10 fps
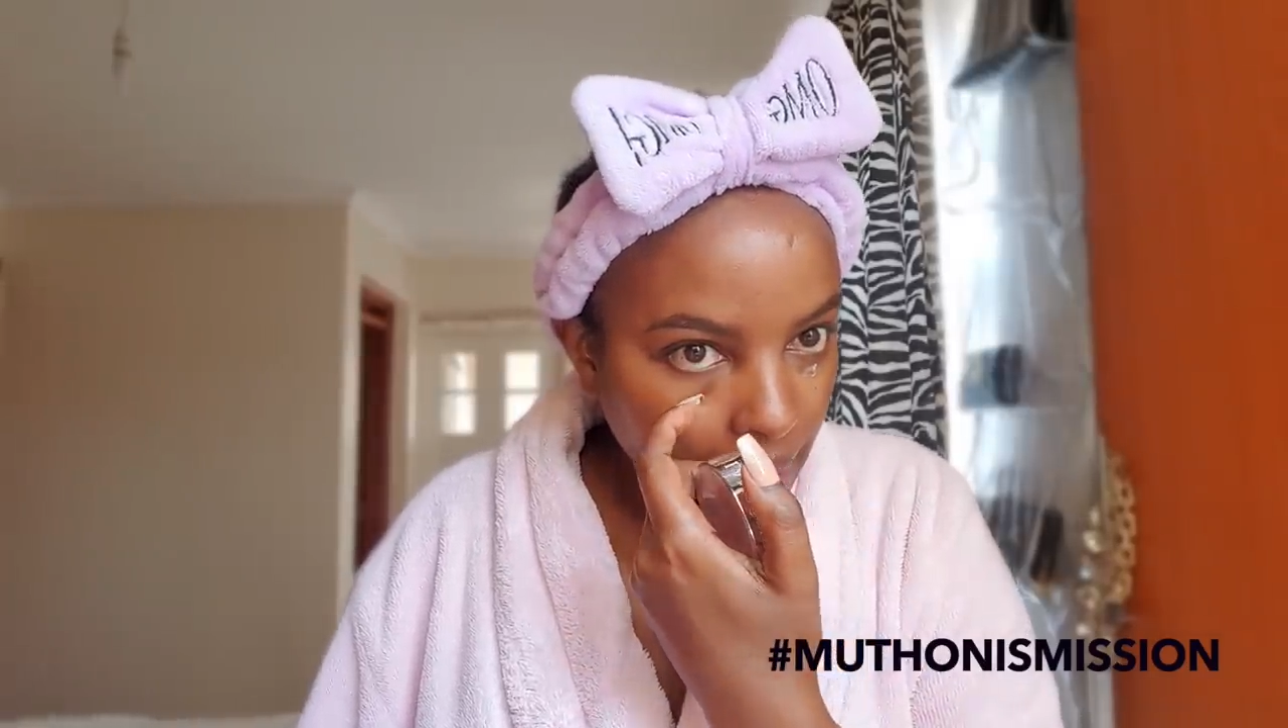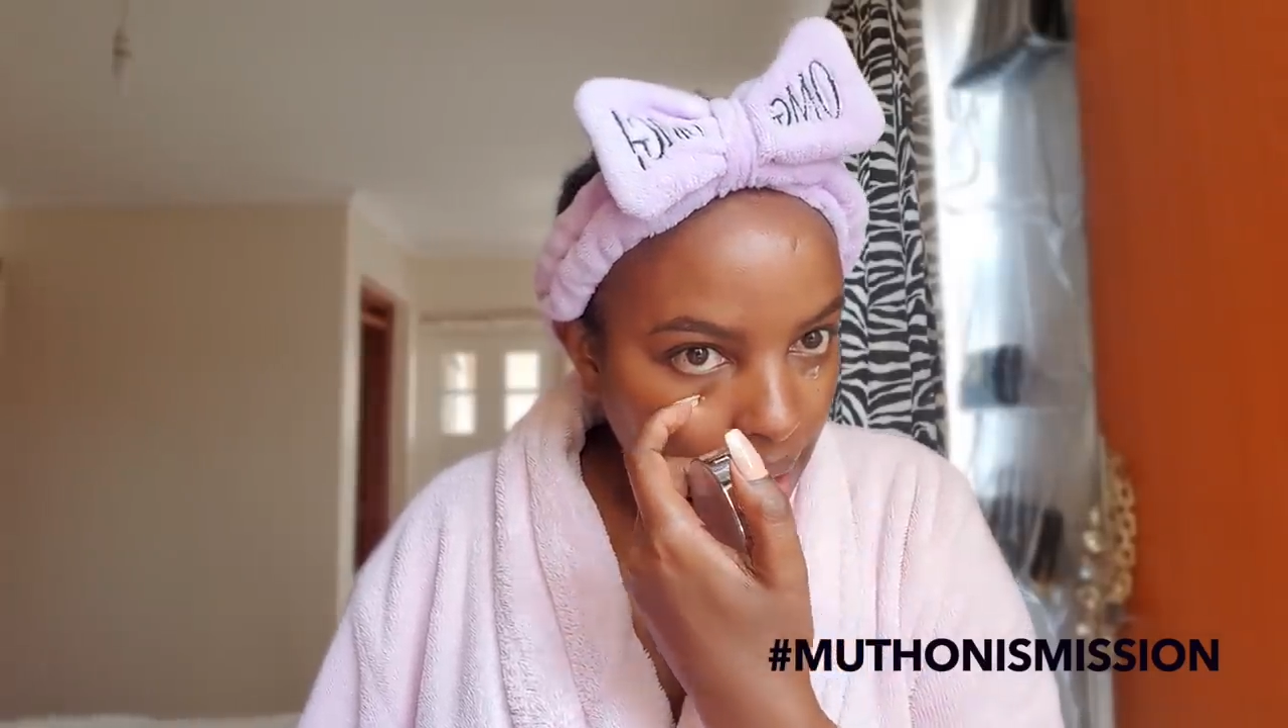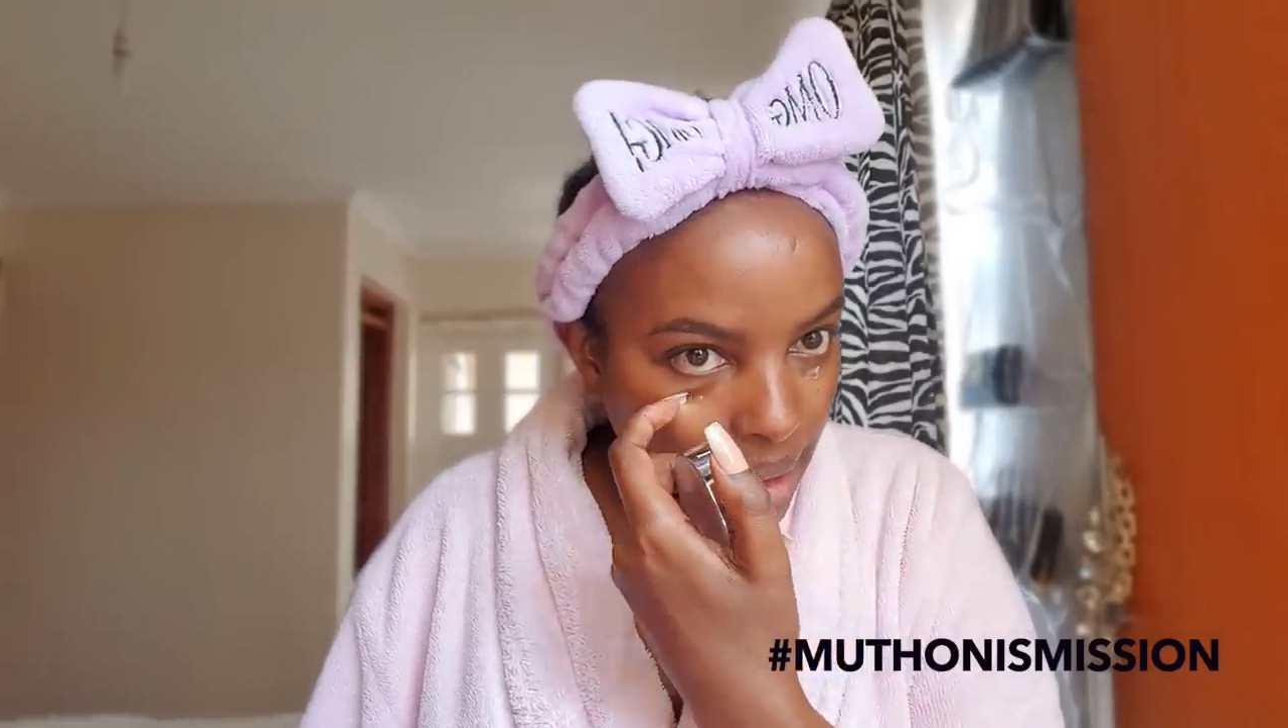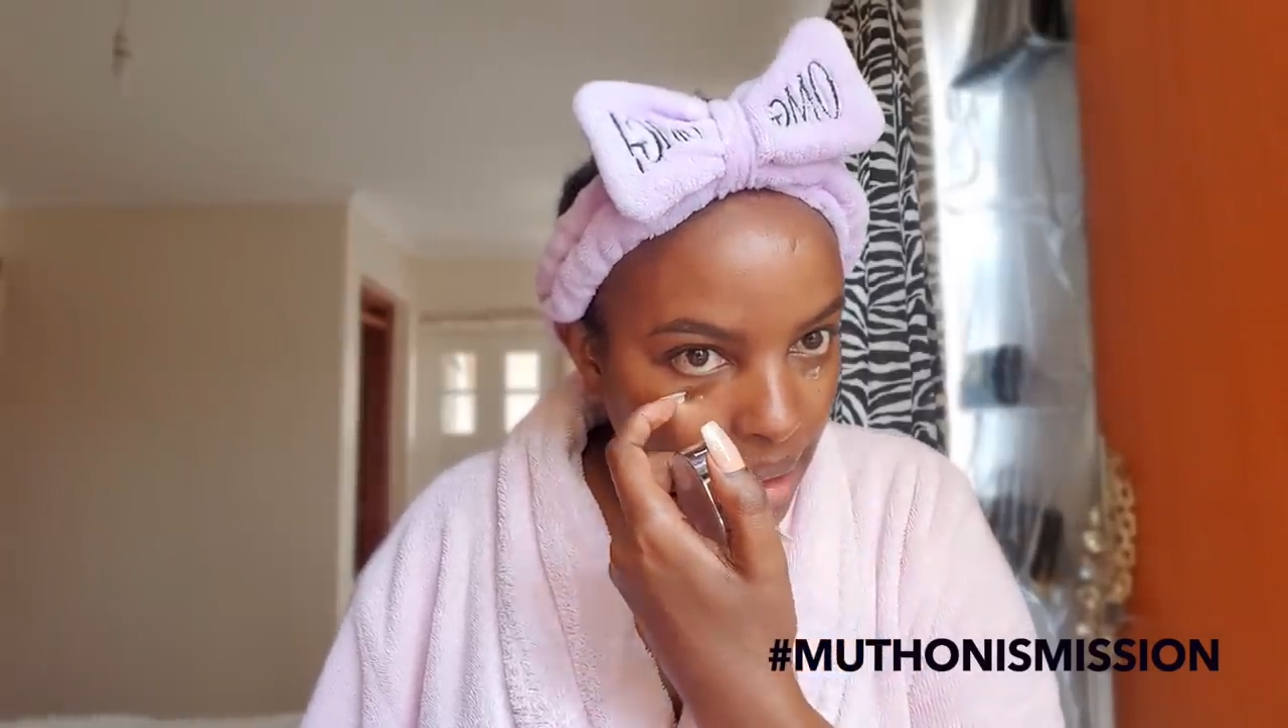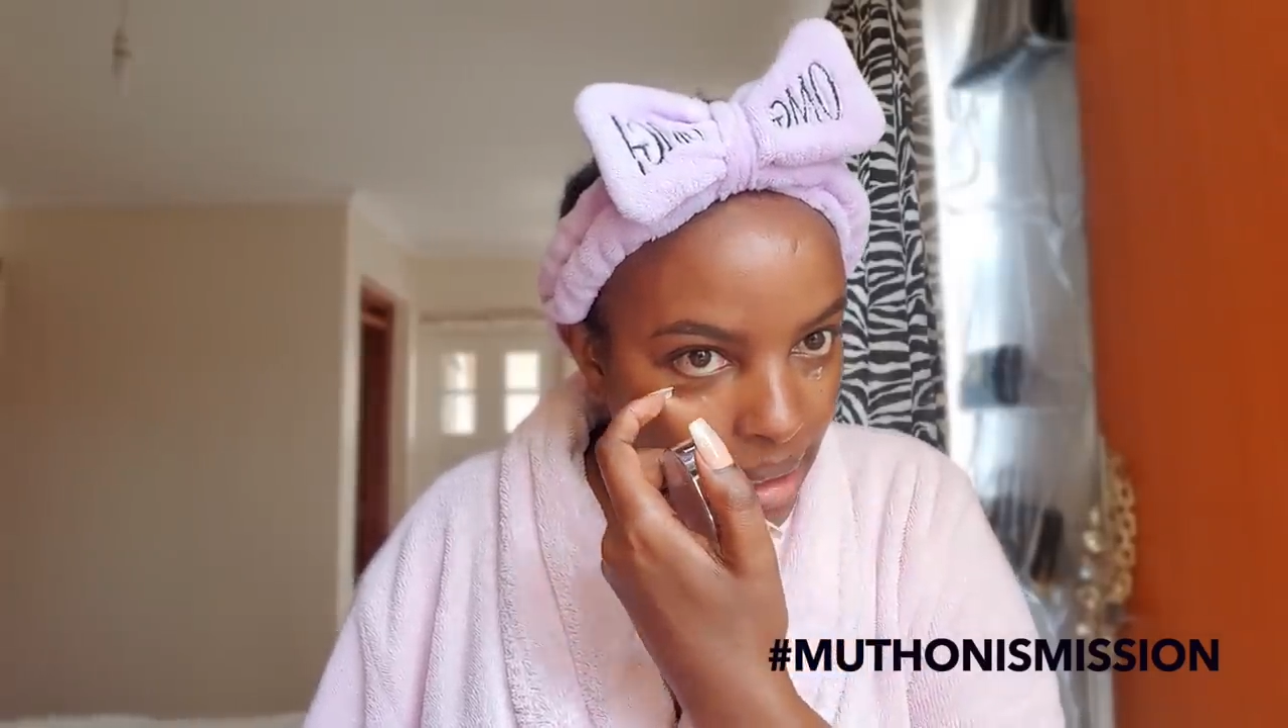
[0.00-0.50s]

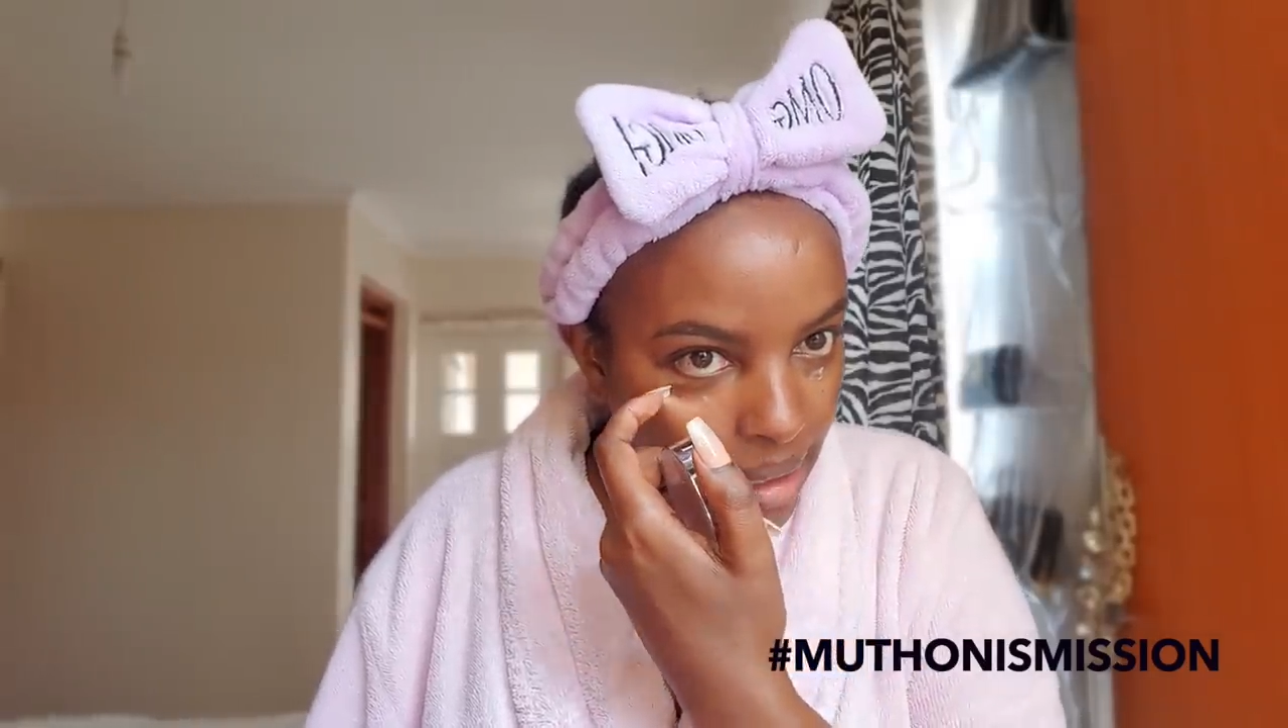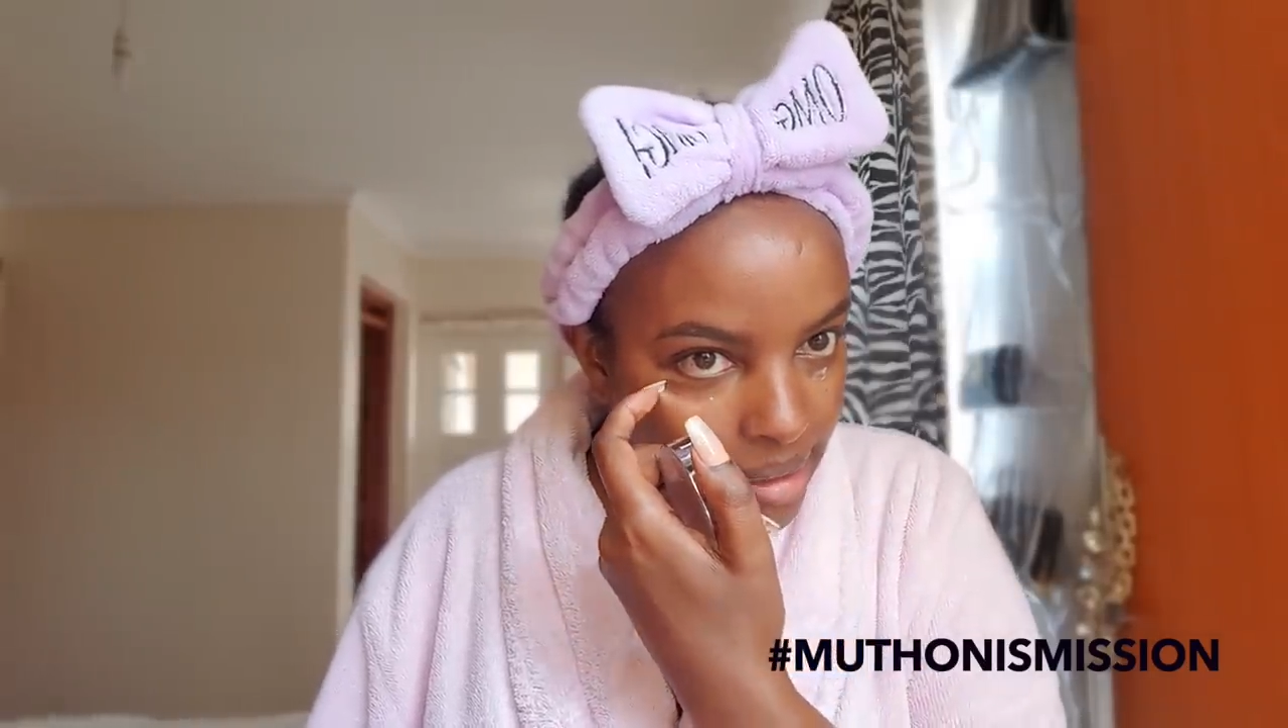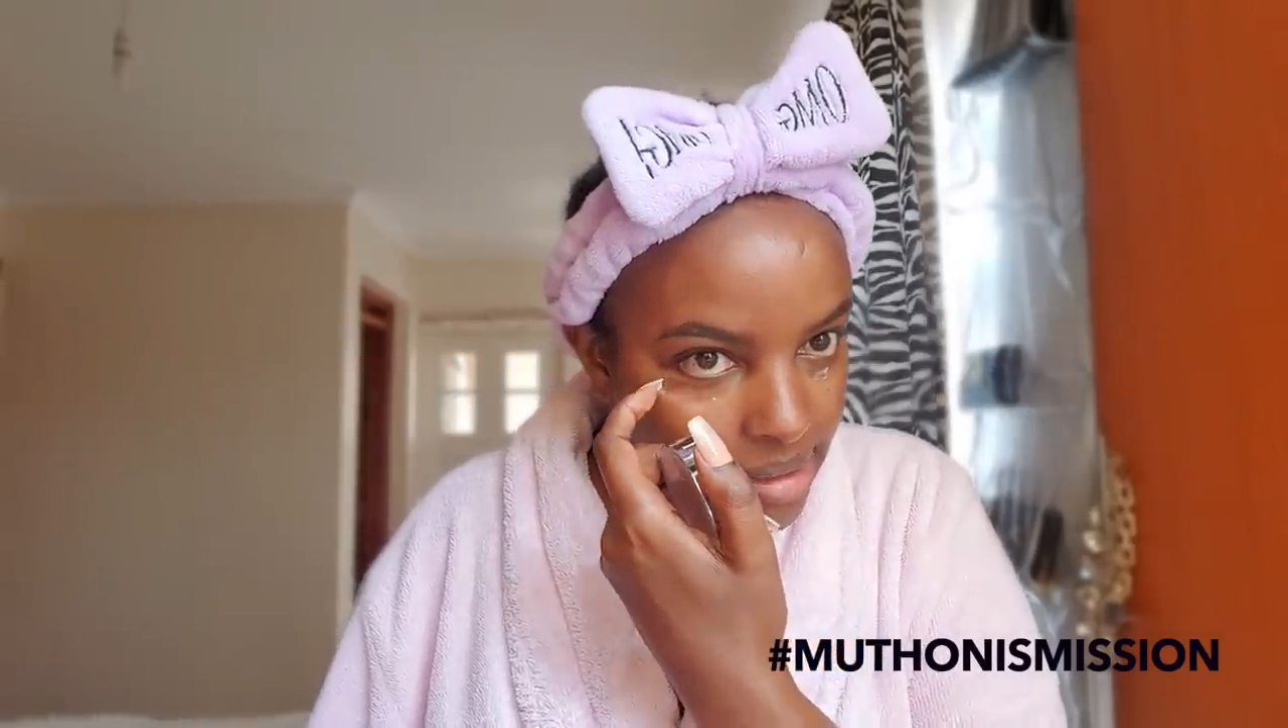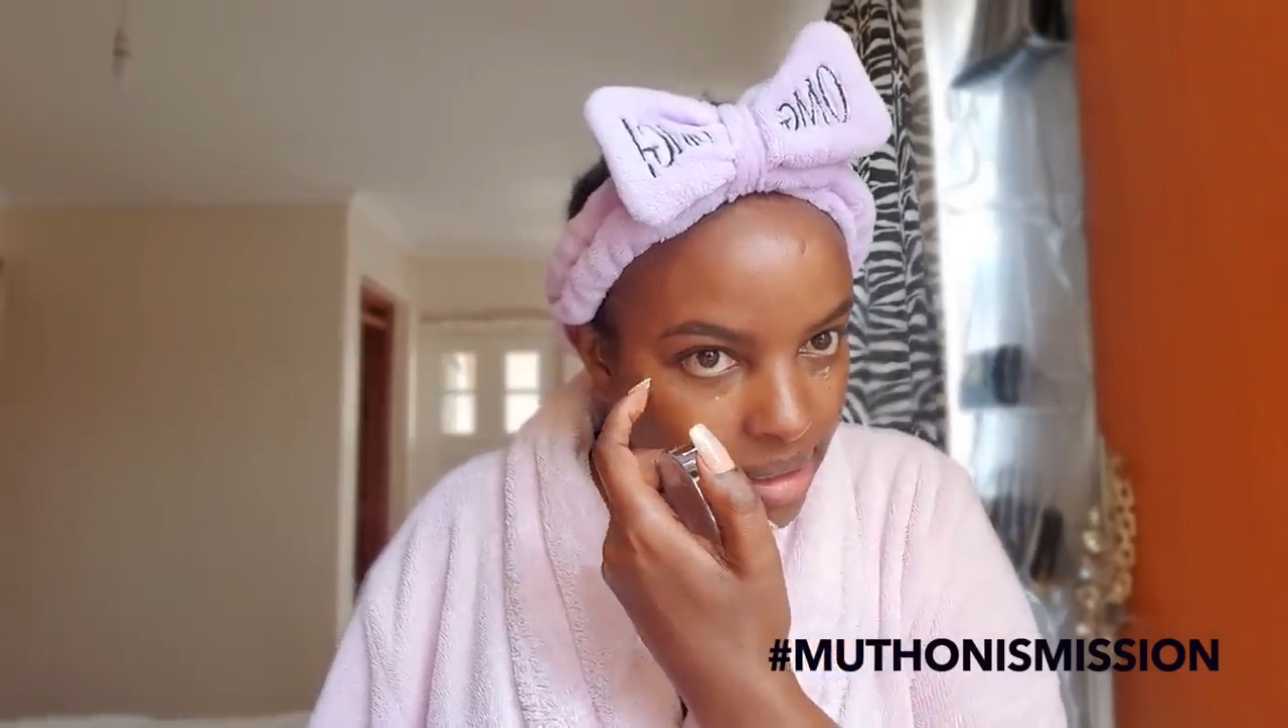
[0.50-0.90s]
eyes